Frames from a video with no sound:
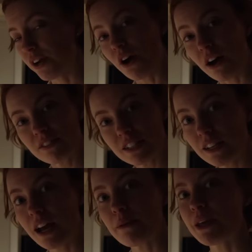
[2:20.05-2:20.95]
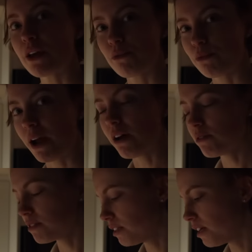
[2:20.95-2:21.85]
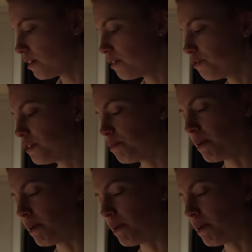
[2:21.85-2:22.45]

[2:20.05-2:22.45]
often I make round loaves,